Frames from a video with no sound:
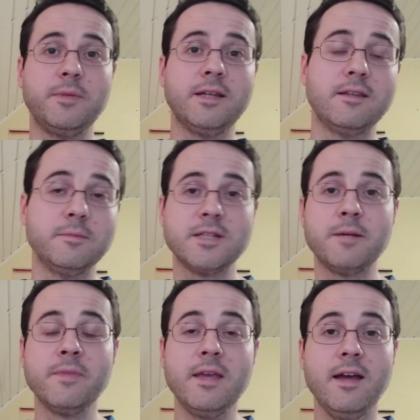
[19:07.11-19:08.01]
a big thumbs
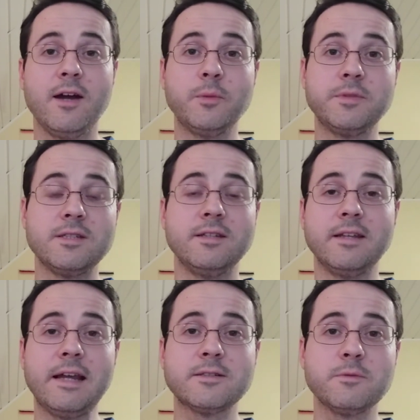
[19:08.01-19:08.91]
up. I hope to see you in
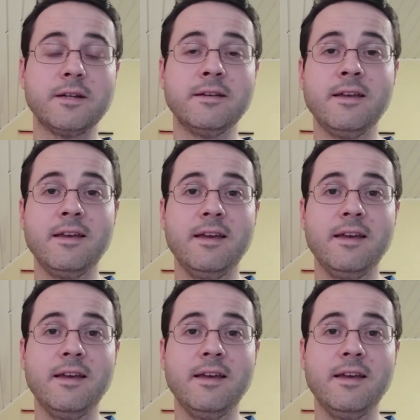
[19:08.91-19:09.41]
the next one.